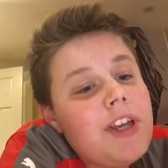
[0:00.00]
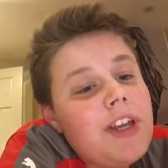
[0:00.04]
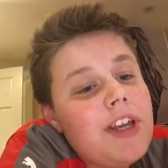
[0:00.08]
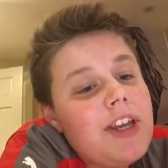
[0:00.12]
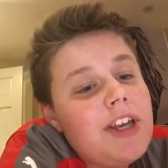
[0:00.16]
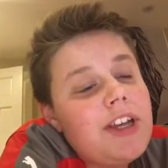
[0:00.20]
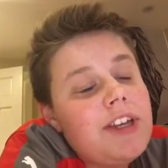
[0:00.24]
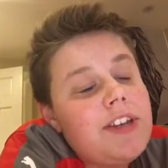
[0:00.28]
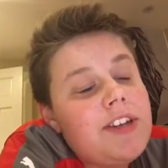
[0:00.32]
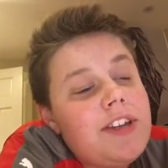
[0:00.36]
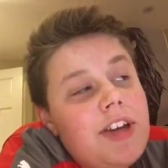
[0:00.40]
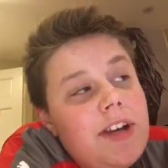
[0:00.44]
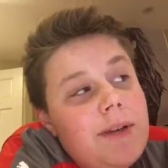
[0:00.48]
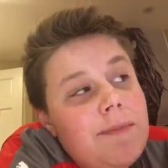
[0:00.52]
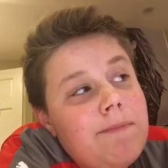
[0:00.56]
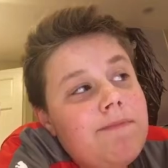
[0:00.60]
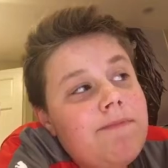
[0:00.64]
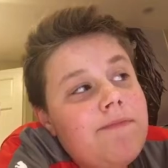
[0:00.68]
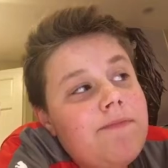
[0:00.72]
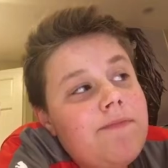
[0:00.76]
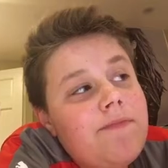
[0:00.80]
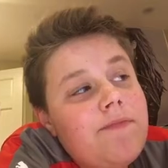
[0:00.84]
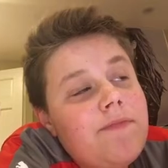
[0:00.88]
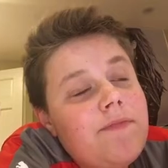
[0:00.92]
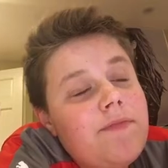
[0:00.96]
And,
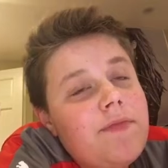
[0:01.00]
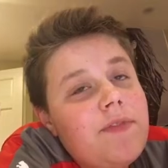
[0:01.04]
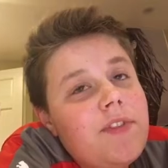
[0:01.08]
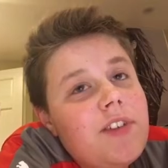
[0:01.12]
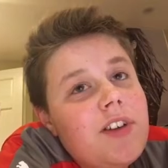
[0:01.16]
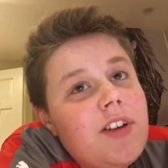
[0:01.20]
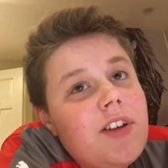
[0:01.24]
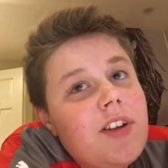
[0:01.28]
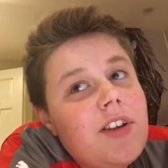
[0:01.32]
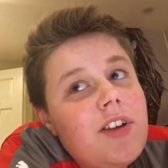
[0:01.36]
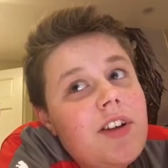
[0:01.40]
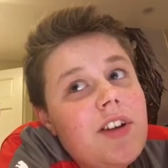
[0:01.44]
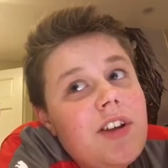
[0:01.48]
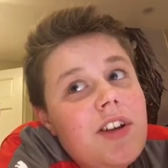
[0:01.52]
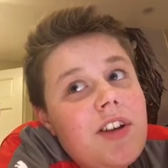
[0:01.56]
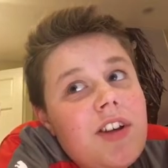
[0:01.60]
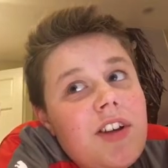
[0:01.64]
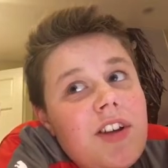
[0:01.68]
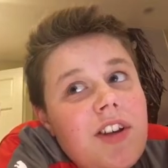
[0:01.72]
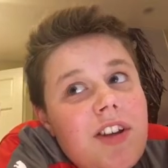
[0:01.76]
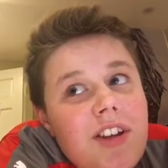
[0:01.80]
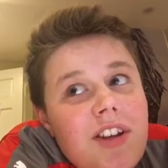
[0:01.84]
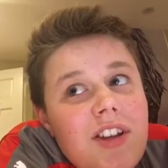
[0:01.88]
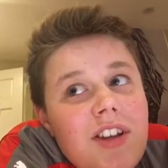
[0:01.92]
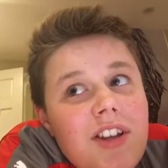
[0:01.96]
um,
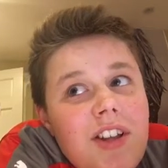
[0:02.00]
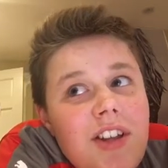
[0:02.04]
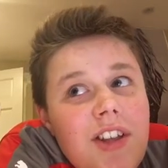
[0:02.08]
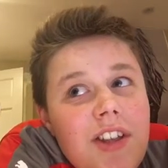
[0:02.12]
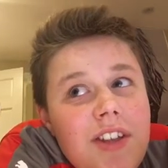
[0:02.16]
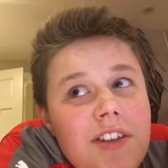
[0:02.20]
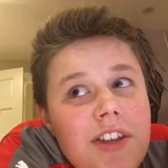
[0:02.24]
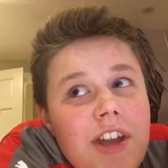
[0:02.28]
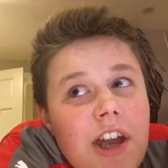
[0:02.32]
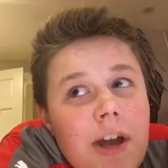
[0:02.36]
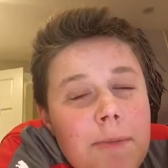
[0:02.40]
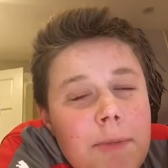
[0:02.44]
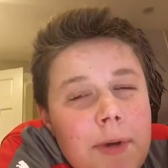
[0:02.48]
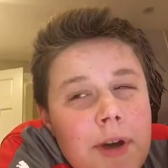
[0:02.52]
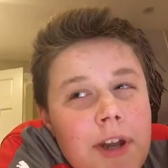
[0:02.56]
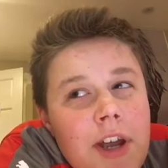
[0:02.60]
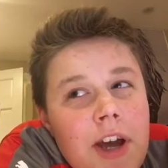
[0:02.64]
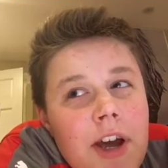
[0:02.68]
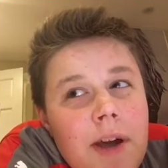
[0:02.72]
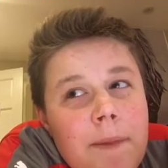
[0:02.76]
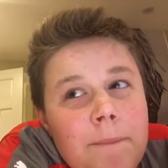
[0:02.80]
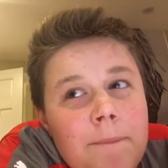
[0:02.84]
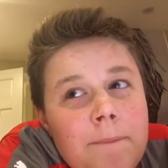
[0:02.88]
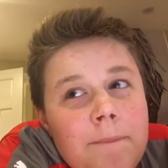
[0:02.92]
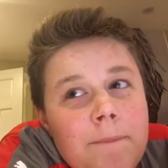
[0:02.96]
yeah, but,
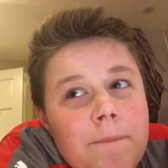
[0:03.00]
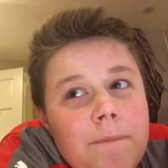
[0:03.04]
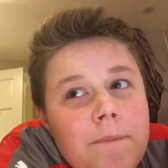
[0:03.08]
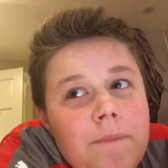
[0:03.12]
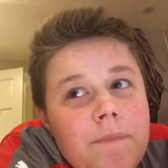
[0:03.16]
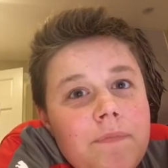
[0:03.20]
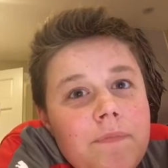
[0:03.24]
um,